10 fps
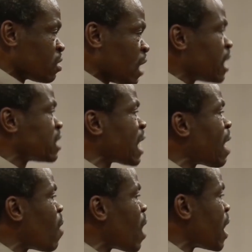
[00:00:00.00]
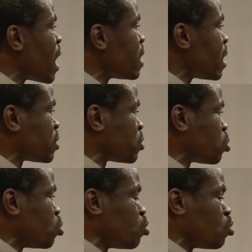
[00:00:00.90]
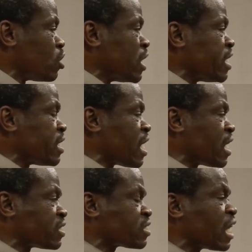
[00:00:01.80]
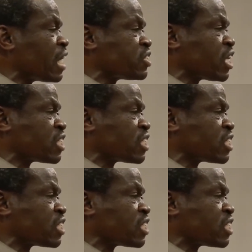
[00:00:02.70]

That is how I understood leaders such